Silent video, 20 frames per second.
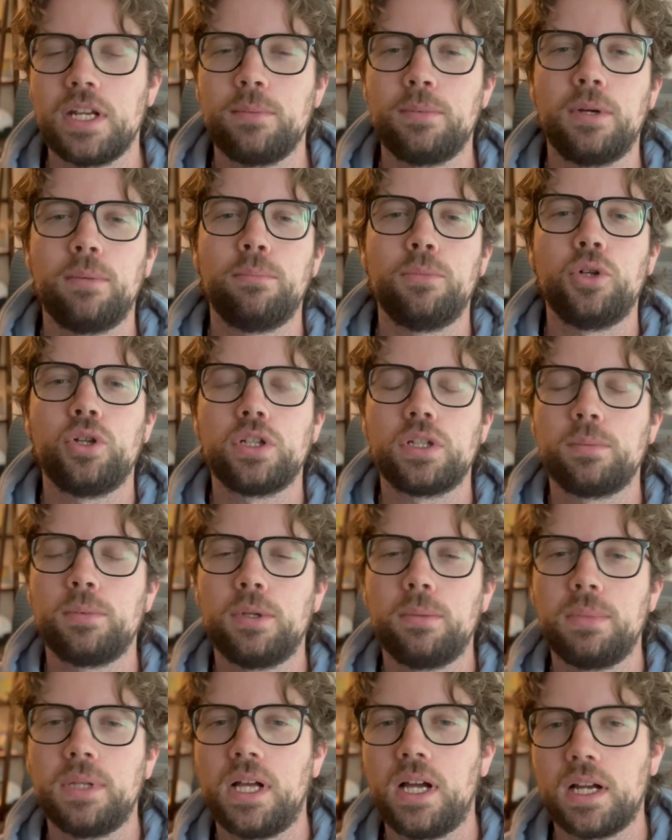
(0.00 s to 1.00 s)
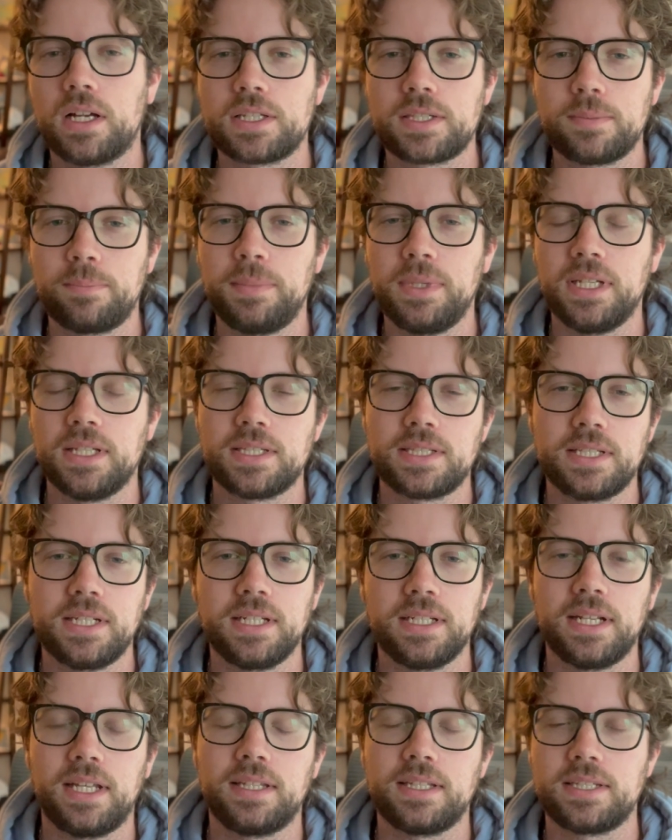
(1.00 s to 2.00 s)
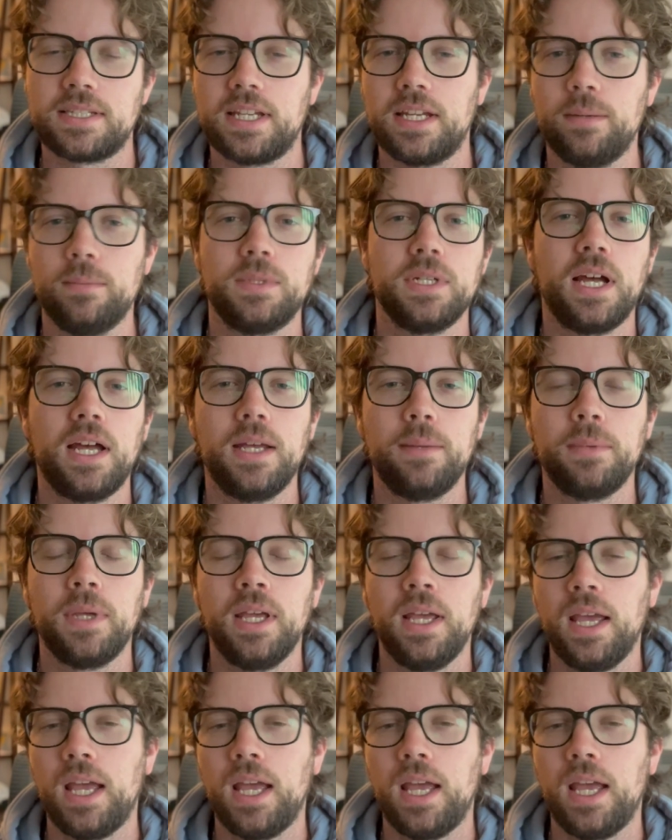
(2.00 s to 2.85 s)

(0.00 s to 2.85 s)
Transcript: but multiple blocks being synced at the same time